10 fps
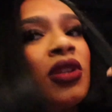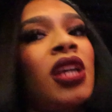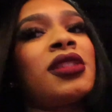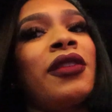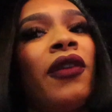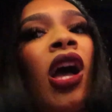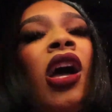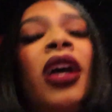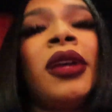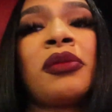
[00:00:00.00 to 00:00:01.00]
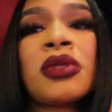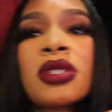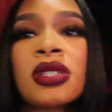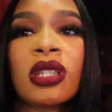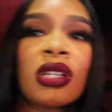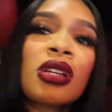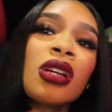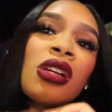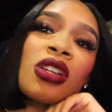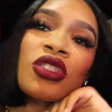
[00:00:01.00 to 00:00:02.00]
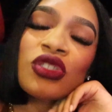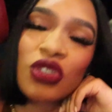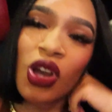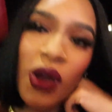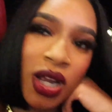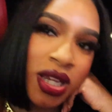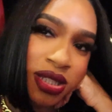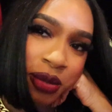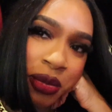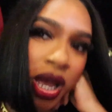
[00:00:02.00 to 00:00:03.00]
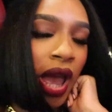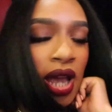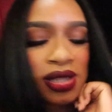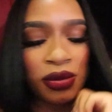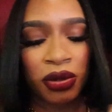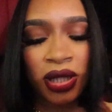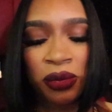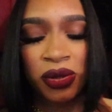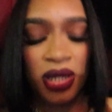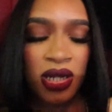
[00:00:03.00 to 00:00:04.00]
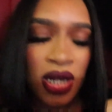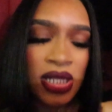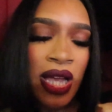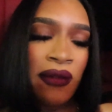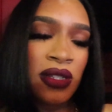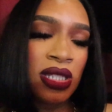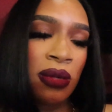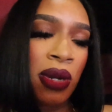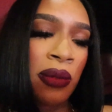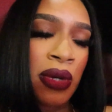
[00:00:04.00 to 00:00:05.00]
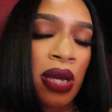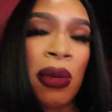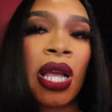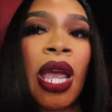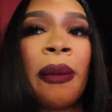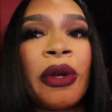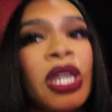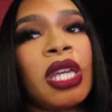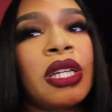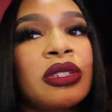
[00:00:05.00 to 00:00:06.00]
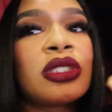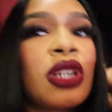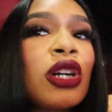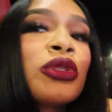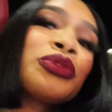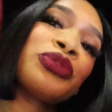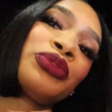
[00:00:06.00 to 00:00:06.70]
that's the vibes. So I guess I'm going to add some clips in here because obviously I'm not bringing my camera in. So,